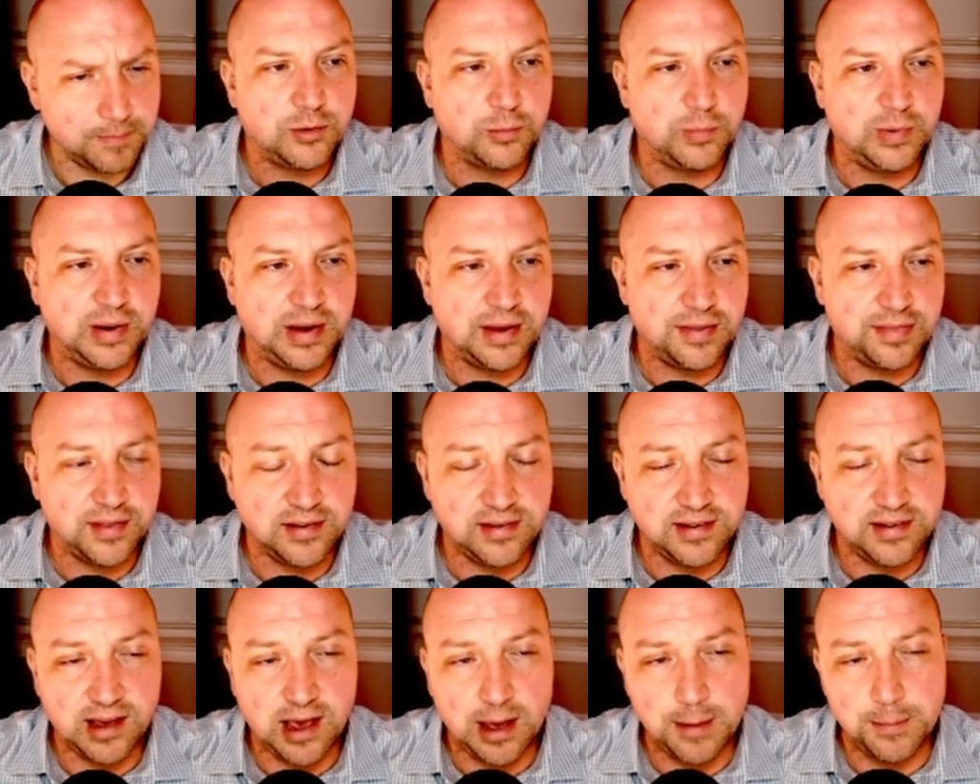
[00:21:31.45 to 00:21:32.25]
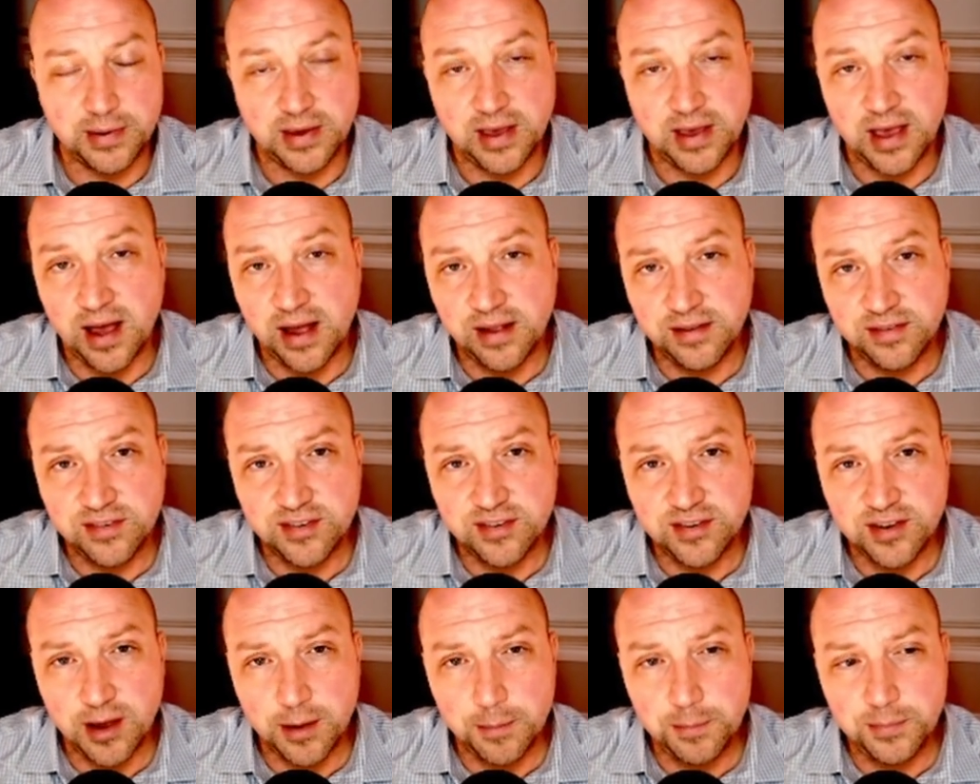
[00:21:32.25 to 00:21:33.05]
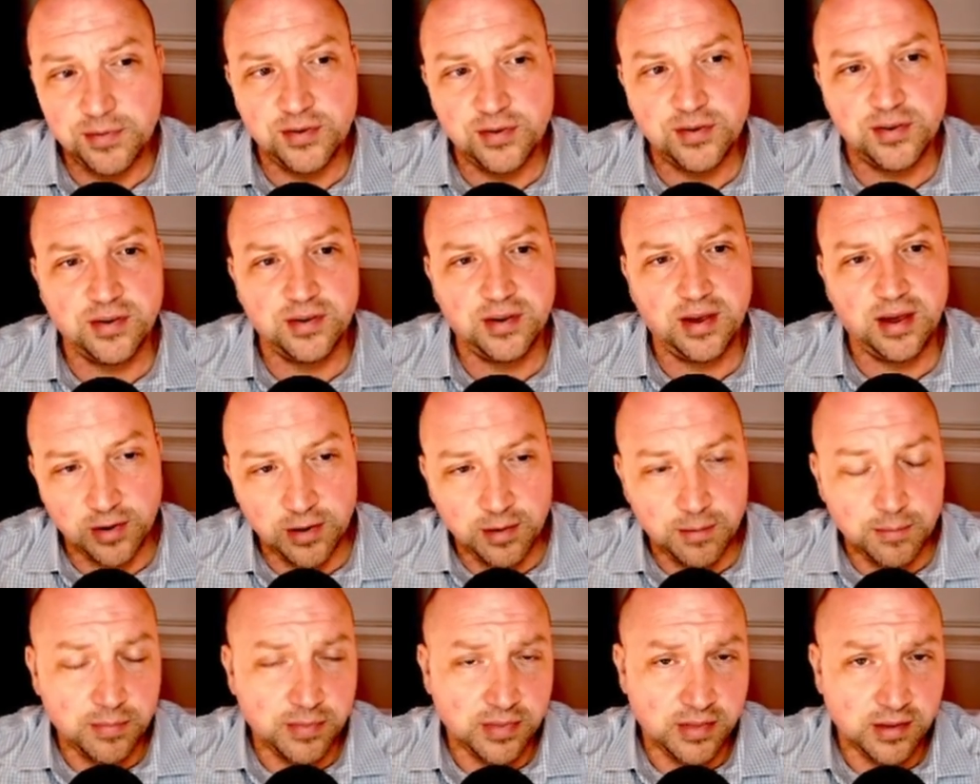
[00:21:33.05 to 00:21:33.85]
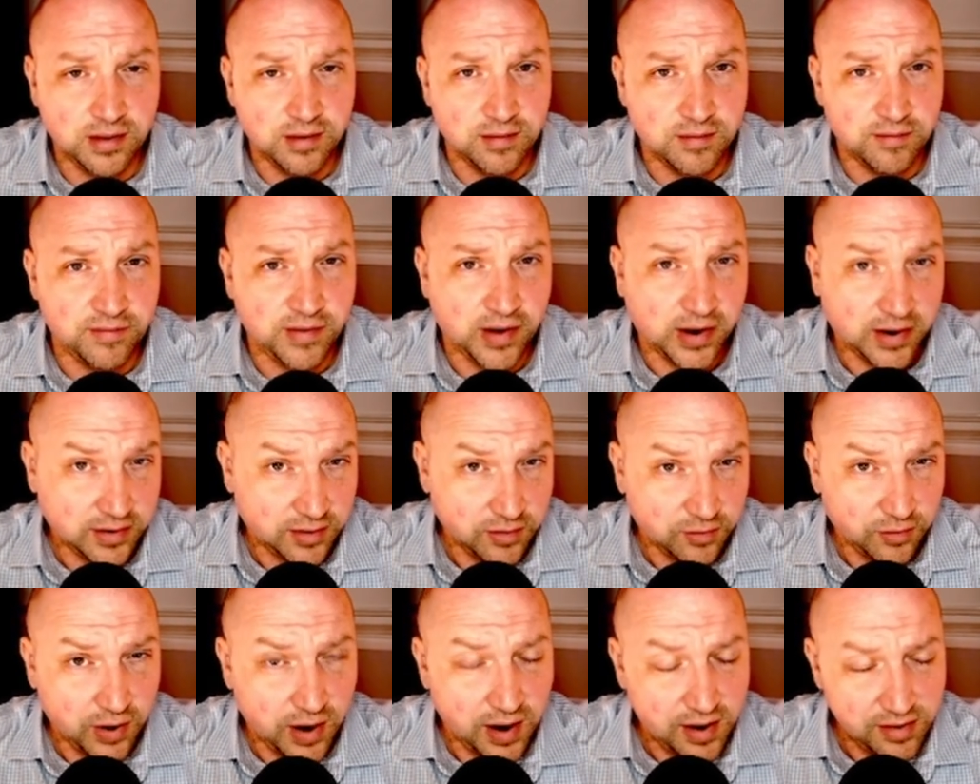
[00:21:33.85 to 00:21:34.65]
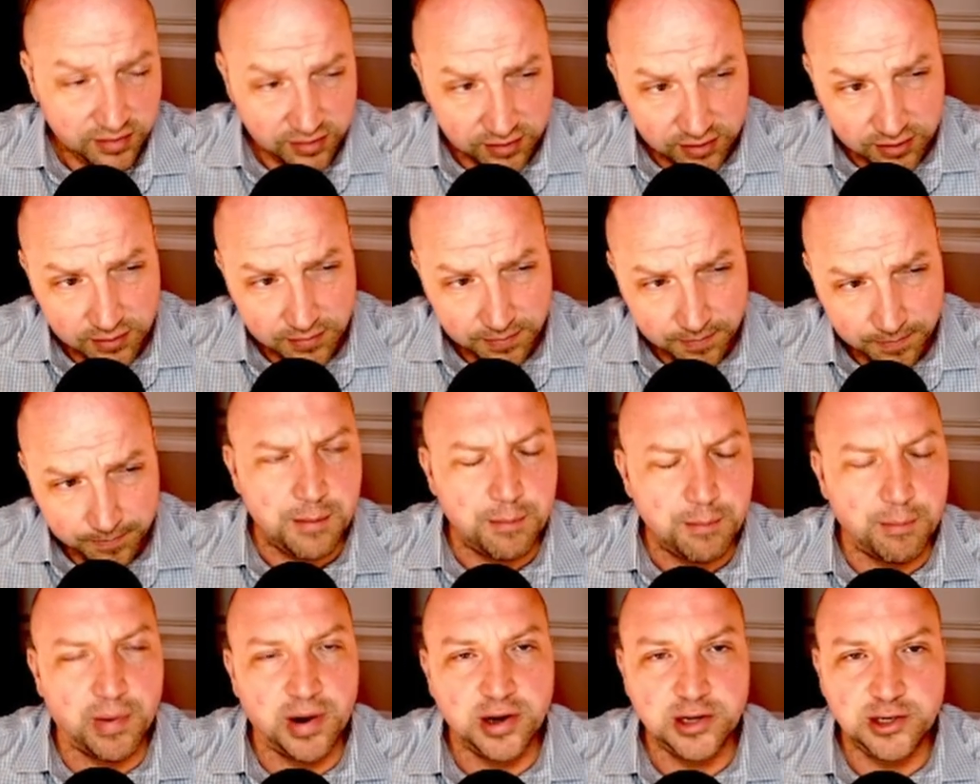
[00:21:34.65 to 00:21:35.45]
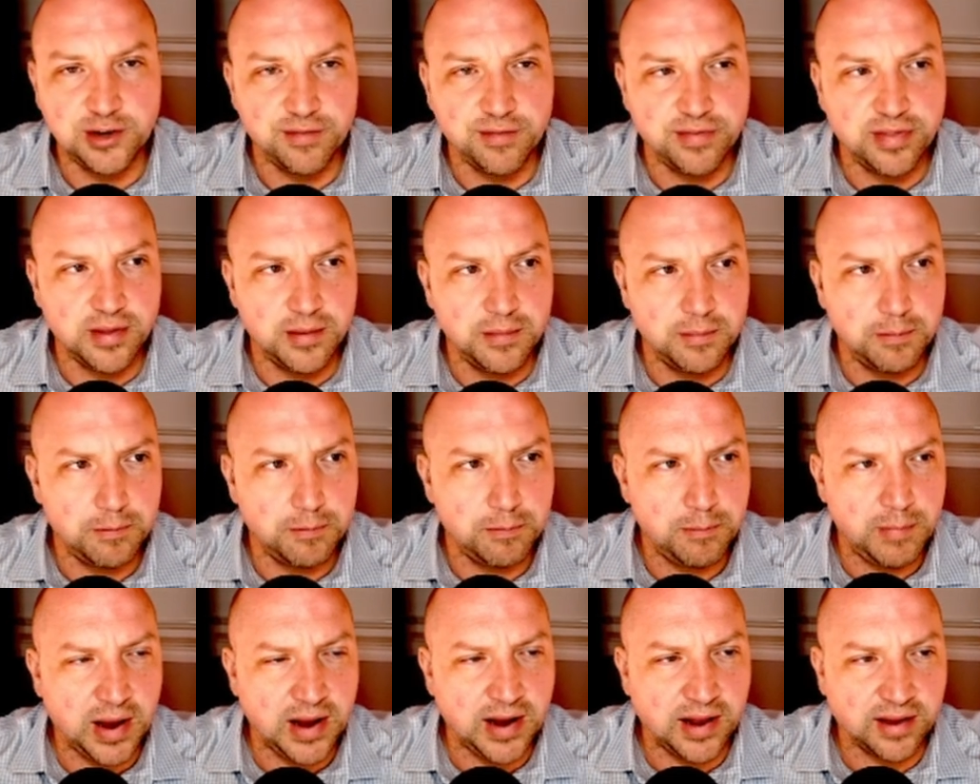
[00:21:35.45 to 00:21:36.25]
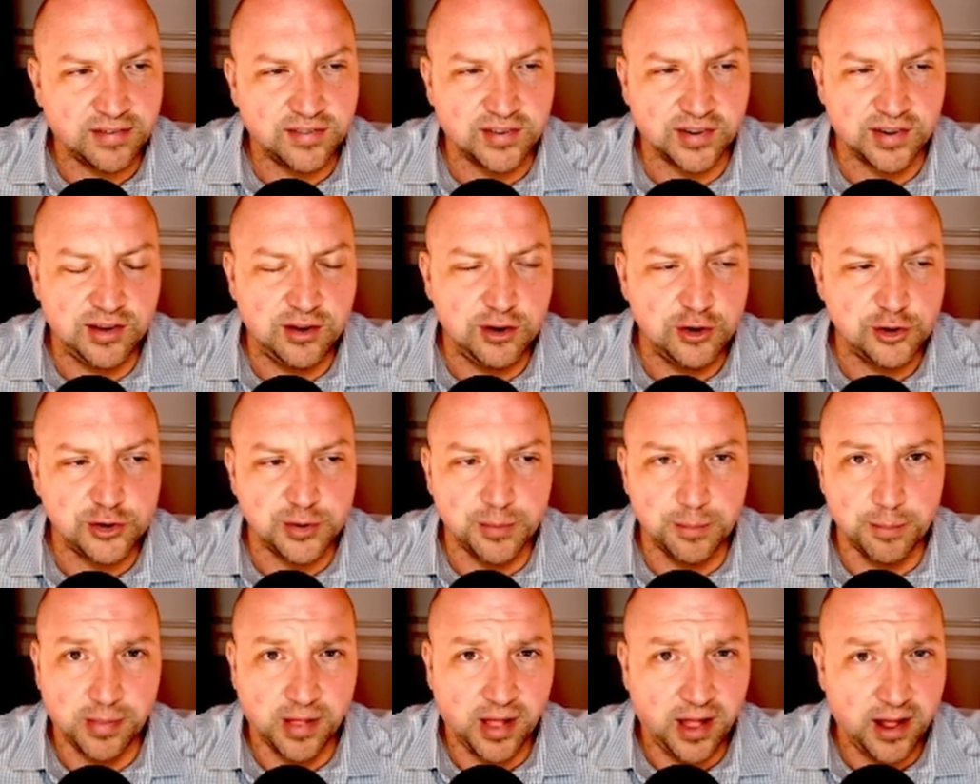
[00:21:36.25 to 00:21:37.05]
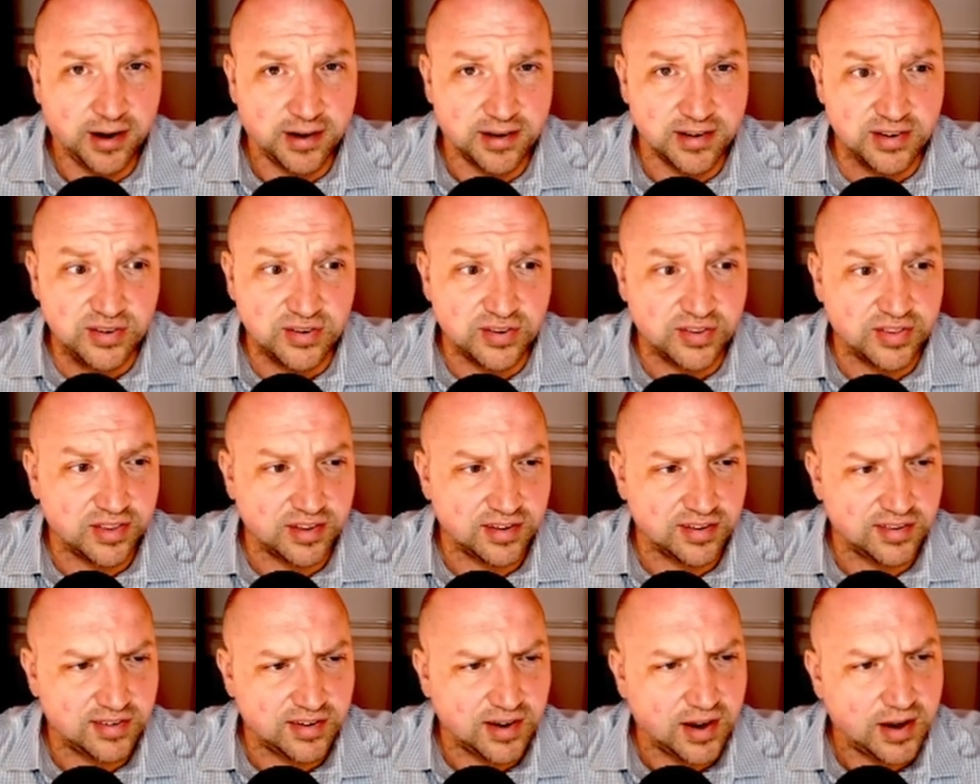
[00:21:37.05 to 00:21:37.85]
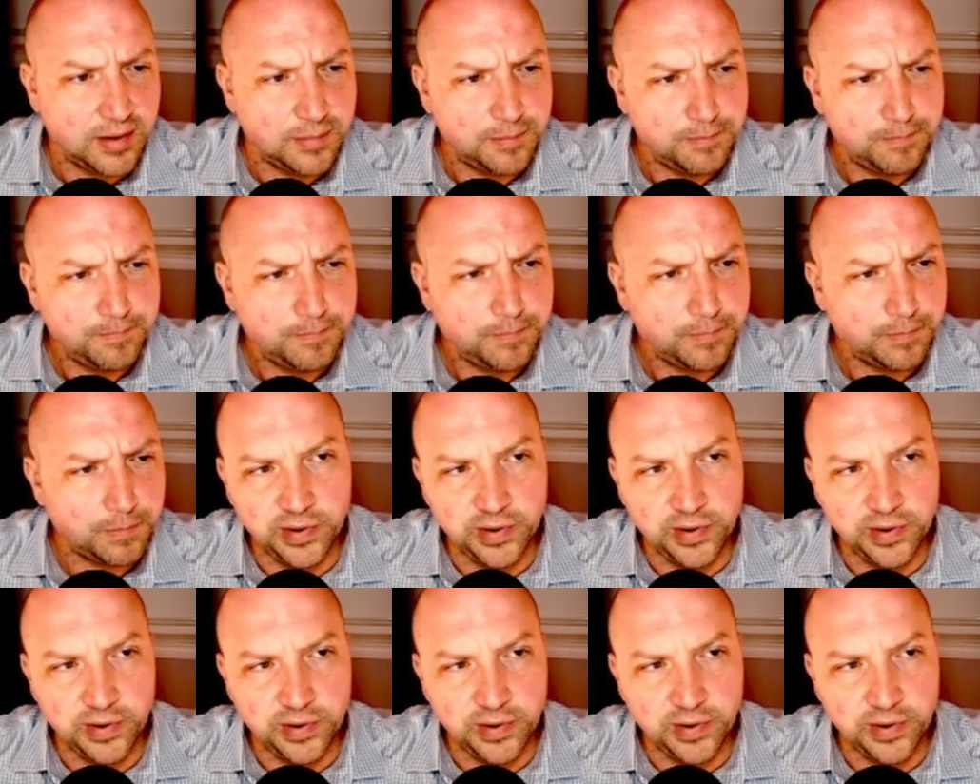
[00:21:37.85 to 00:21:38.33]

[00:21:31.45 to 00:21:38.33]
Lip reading: So we get the top concepts from the vectorizer, and much of the main execution block is the same.